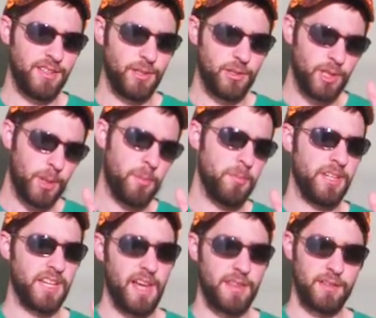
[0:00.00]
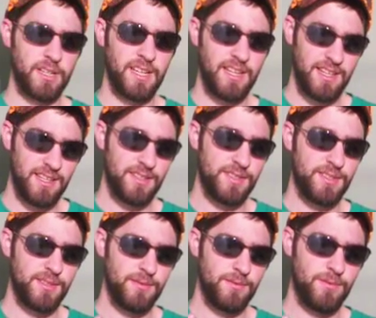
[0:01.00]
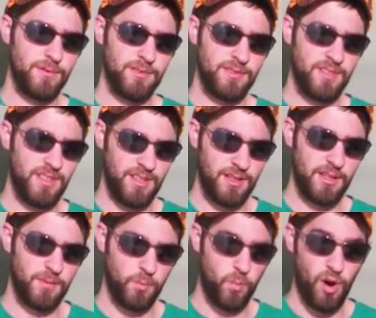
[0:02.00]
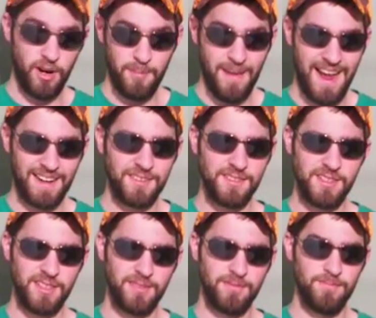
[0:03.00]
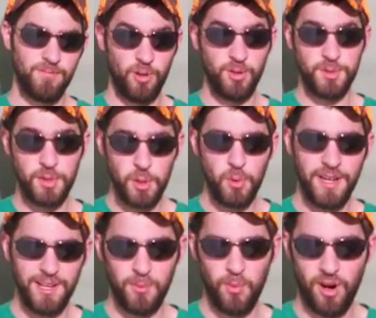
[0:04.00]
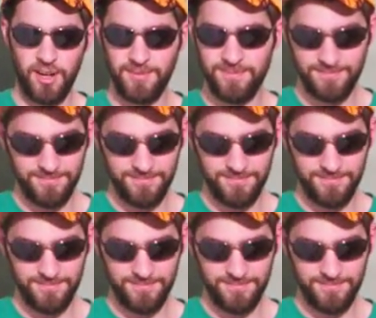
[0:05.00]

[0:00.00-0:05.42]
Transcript: you clip them together. It is a one magazine, well, two in one.